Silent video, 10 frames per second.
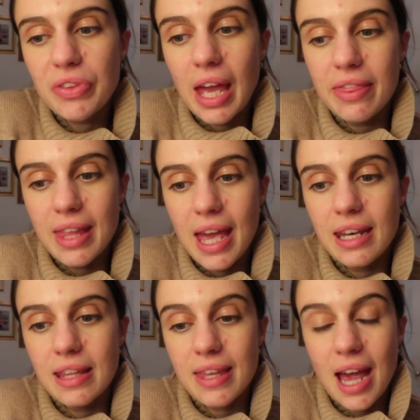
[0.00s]
And then
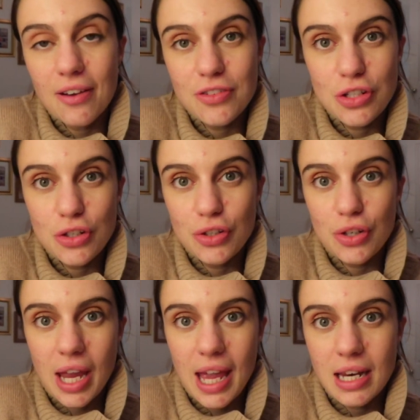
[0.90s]
in the afternoon
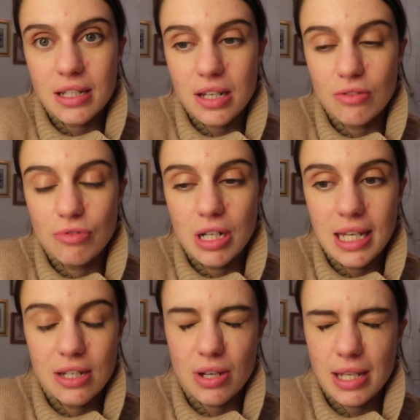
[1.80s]
I had a really
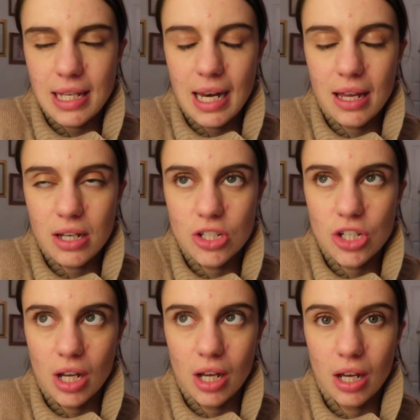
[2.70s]
interesting
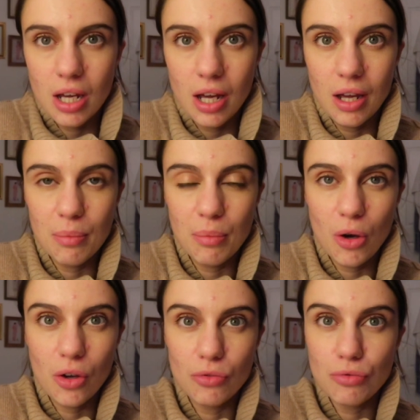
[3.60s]
lecture um,
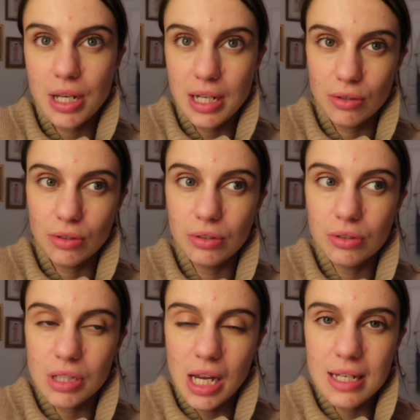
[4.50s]
on renal
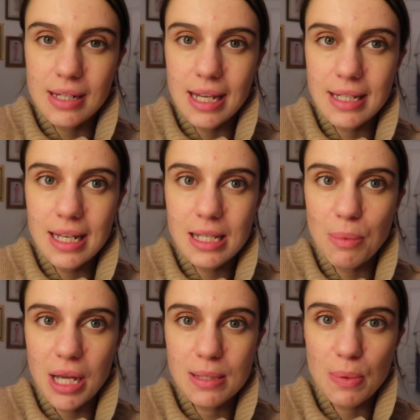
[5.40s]
dietetics
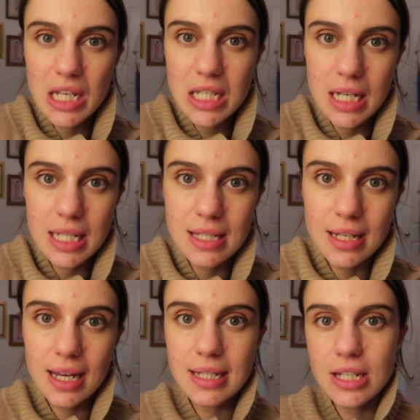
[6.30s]
by a specialist
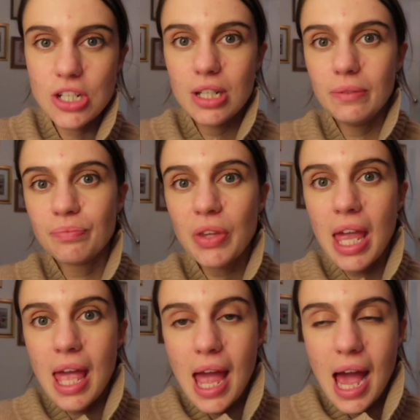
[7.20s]
dietitian
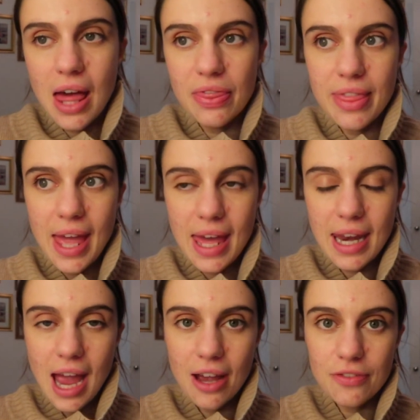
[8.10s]
and then
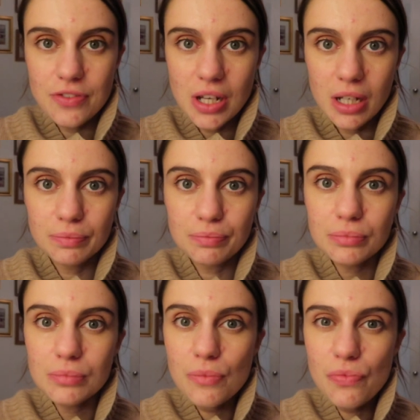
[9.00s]
after
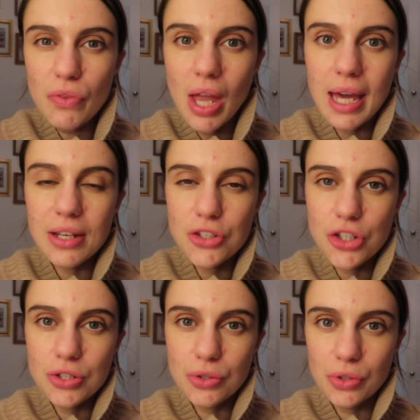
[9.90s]
I had a
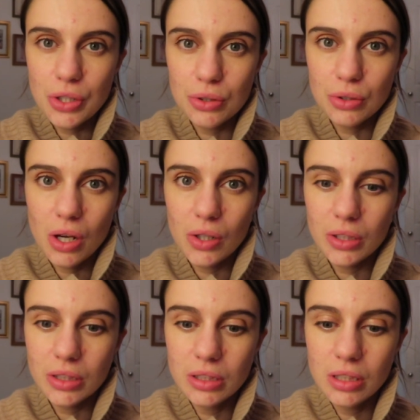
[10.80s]
tutorial
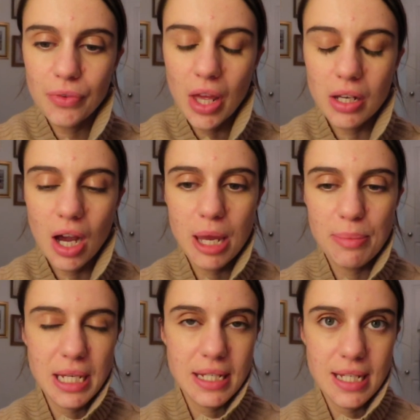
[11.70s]
on an
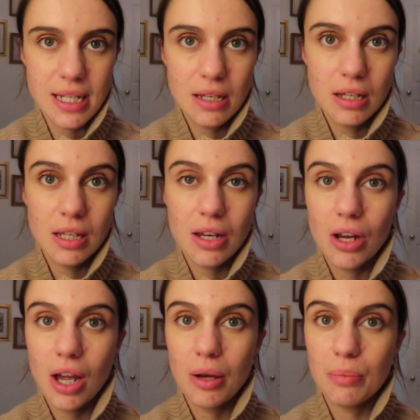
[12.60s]
IBD
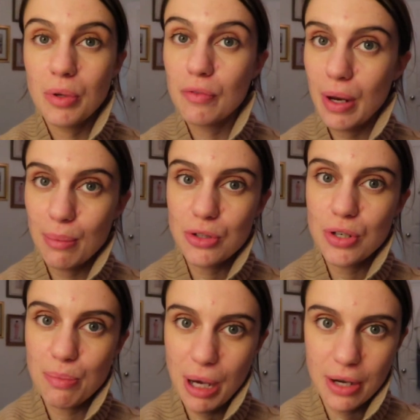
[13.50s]
um,
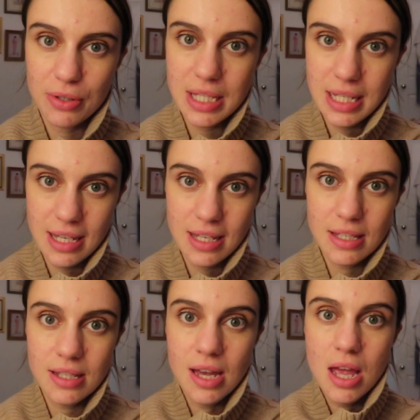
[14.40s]
inflammatory bowel disease